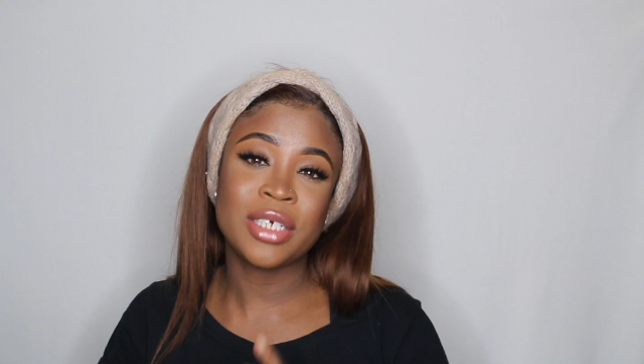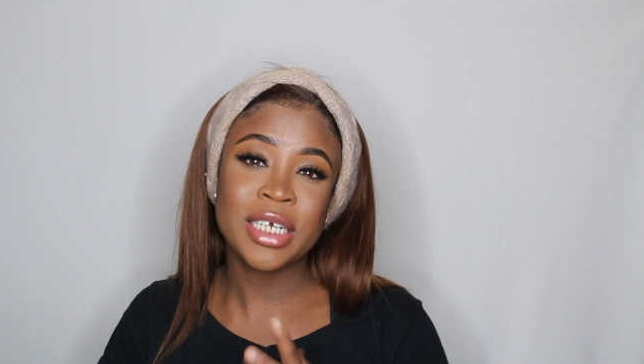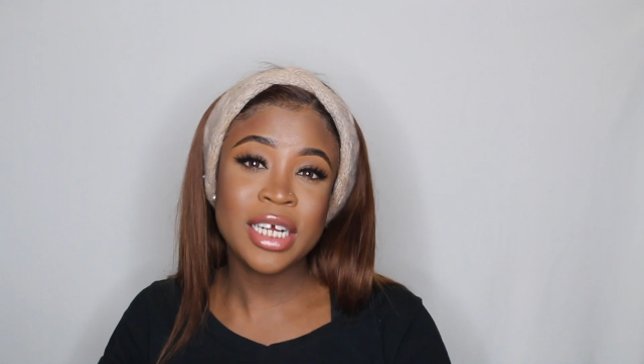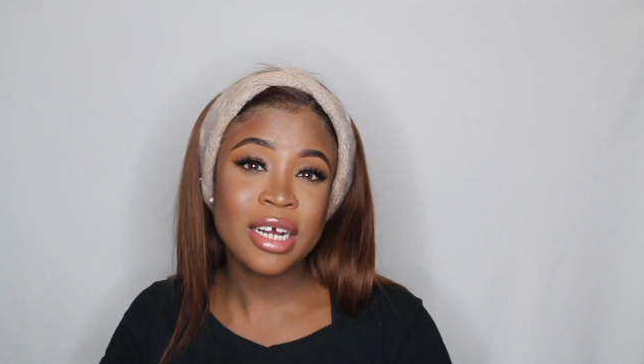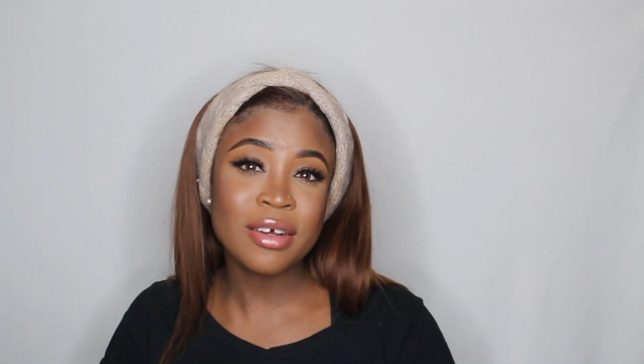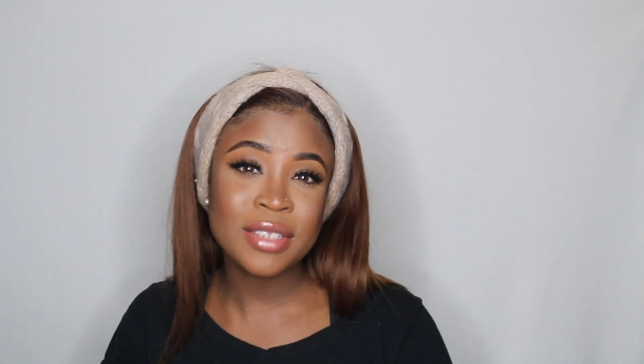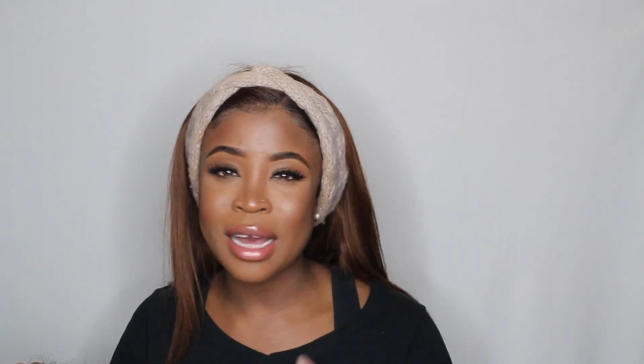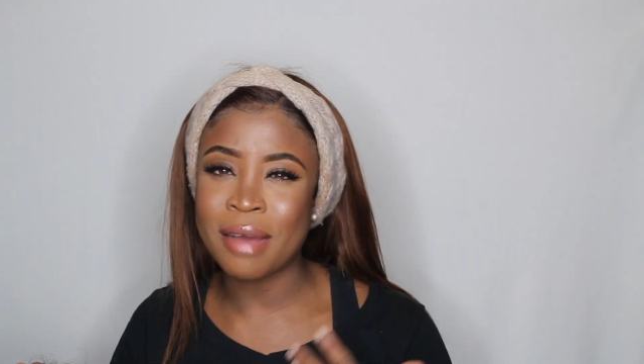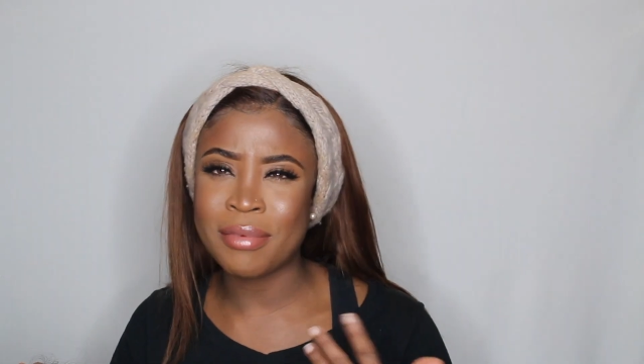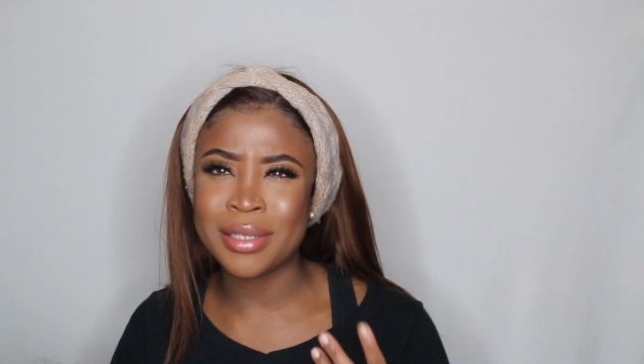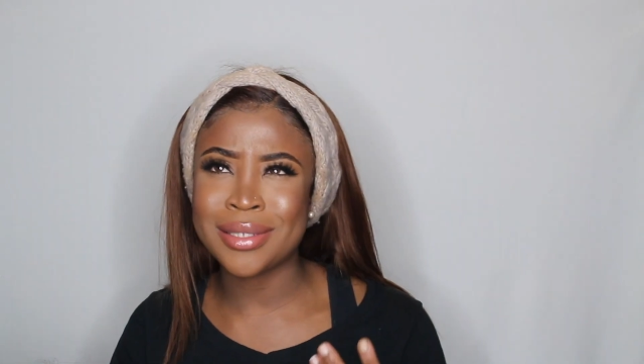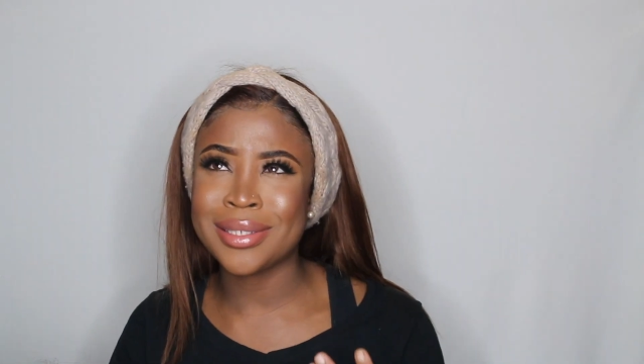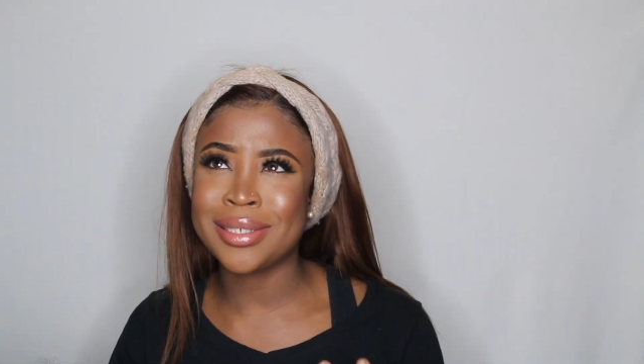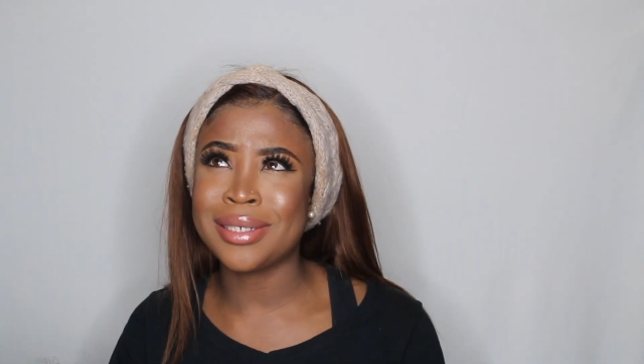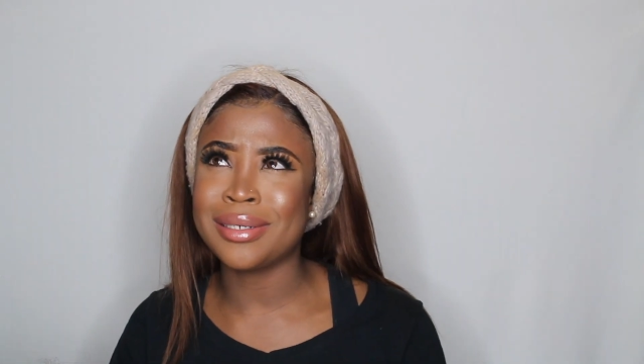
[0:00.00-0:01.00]
your hair out,
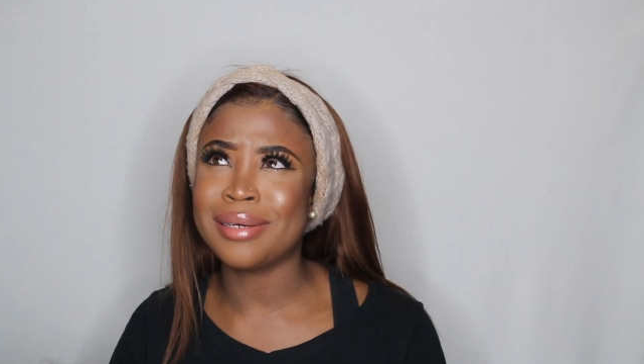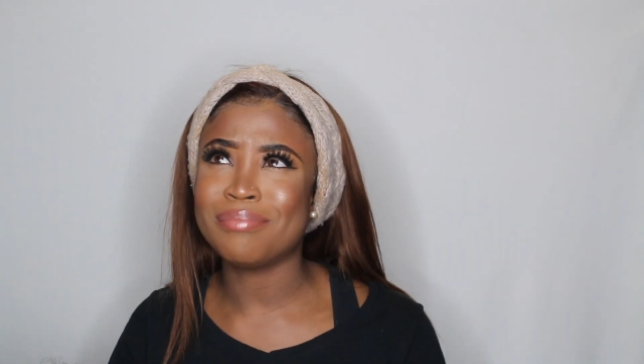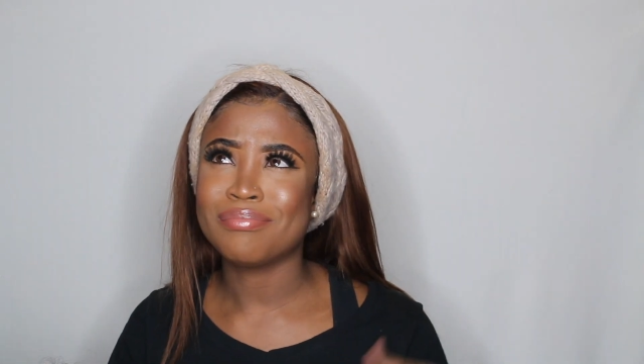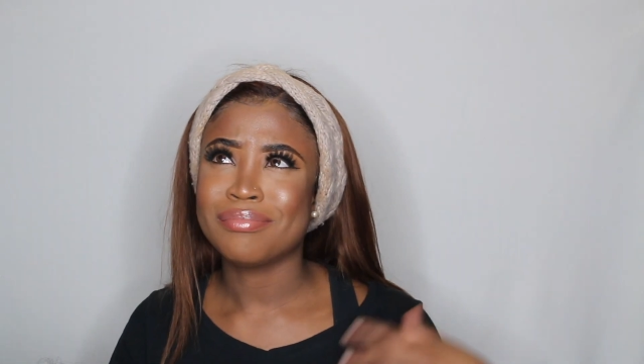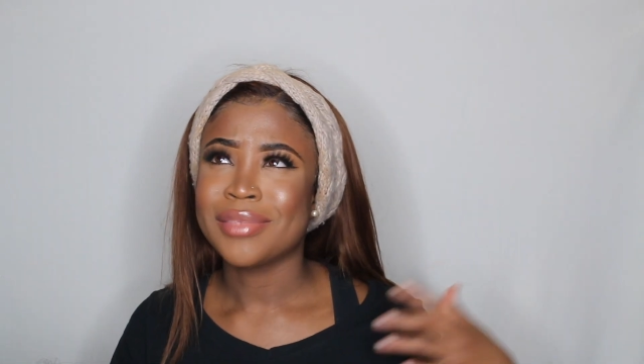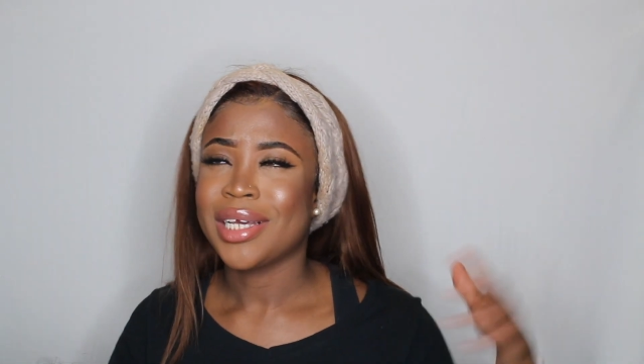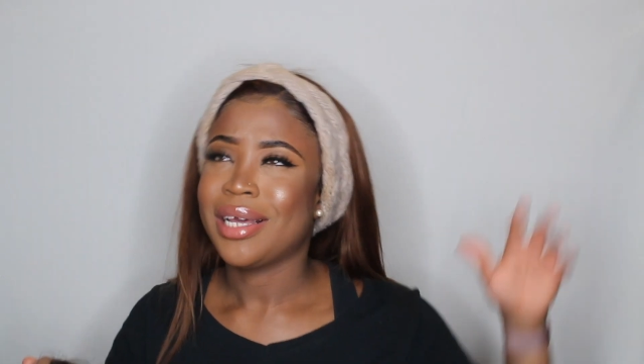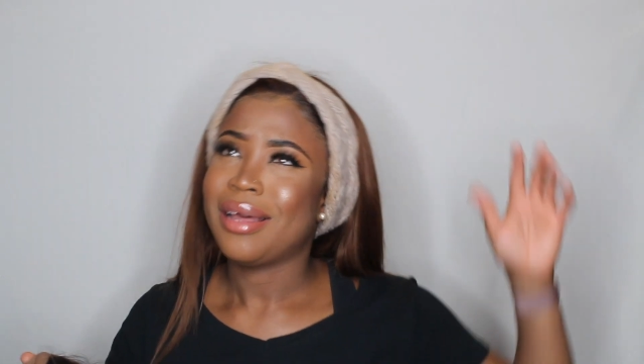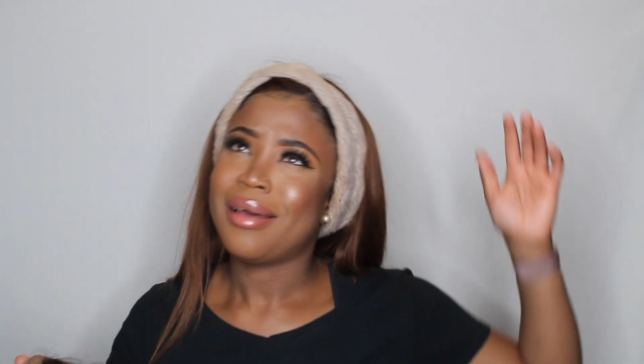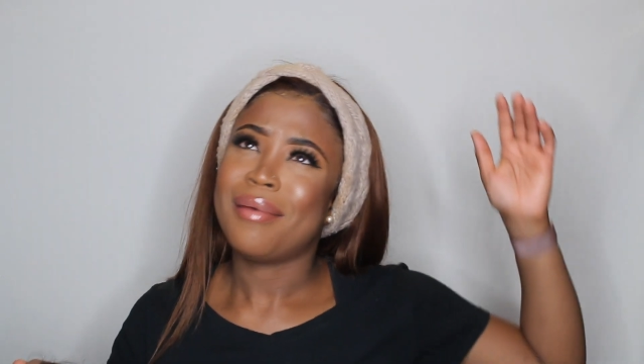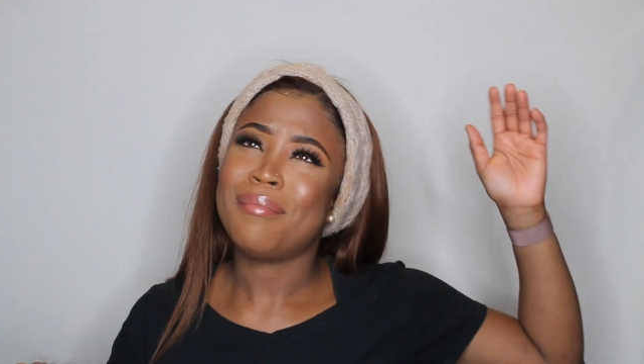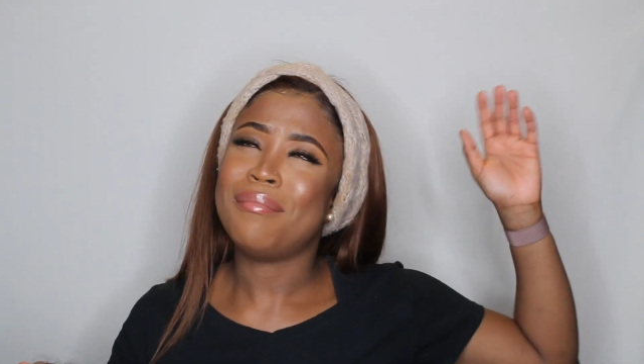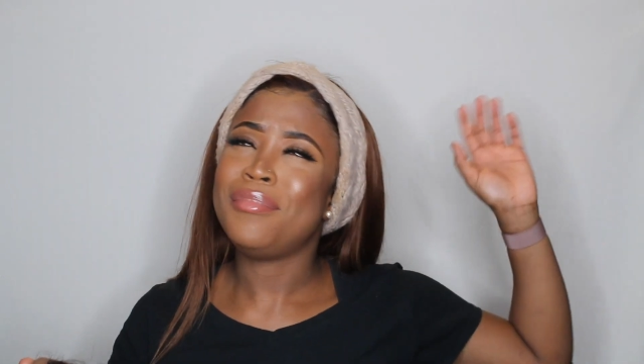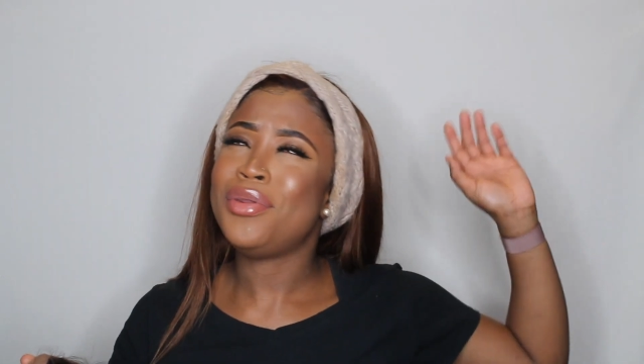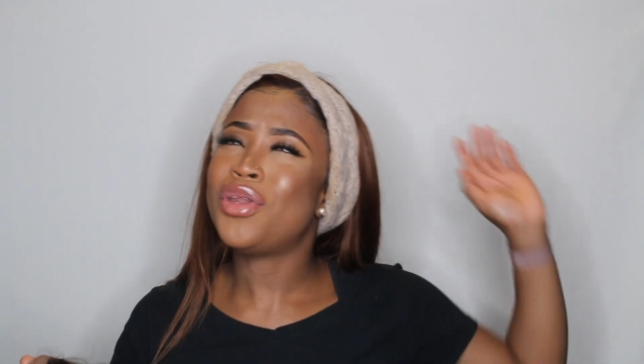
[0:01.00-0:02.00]
obviously
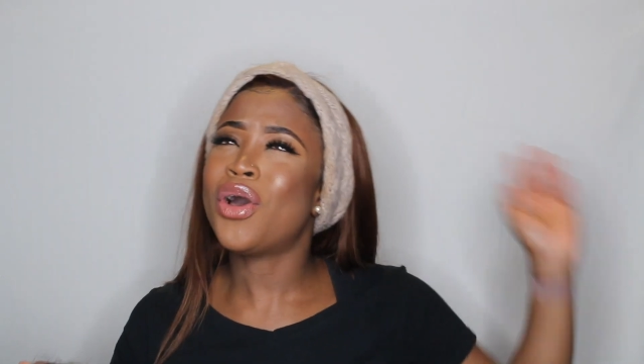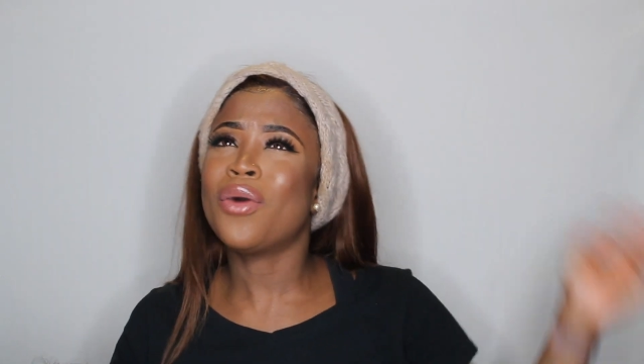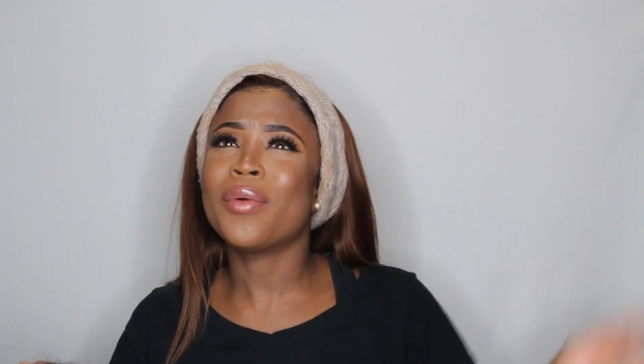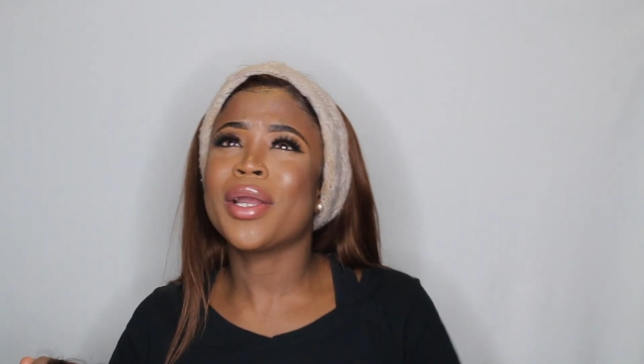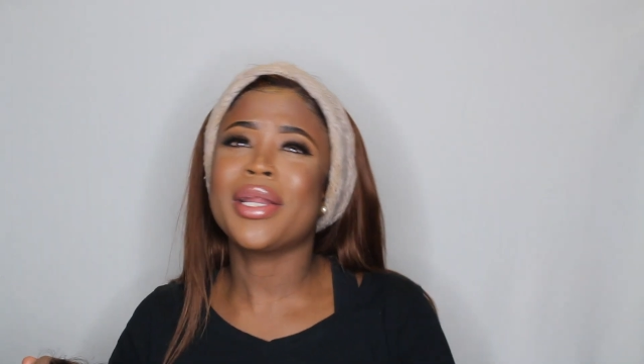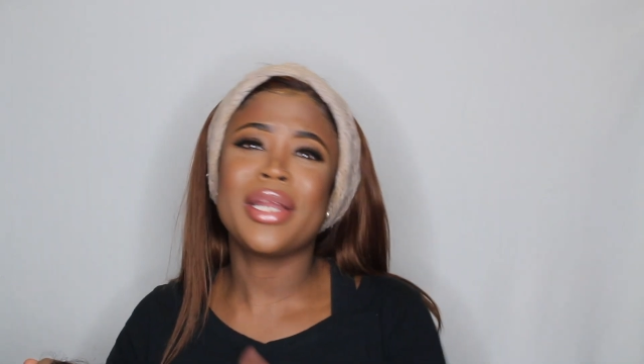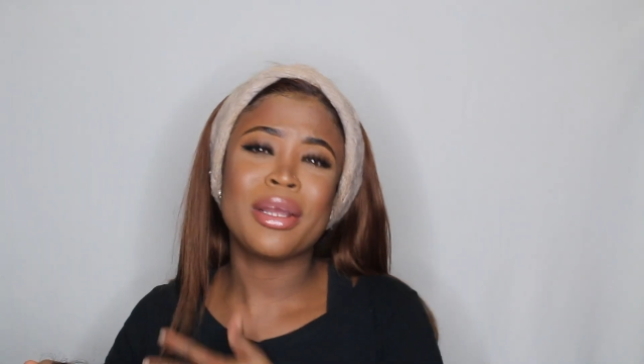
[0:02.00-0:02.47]
nowhere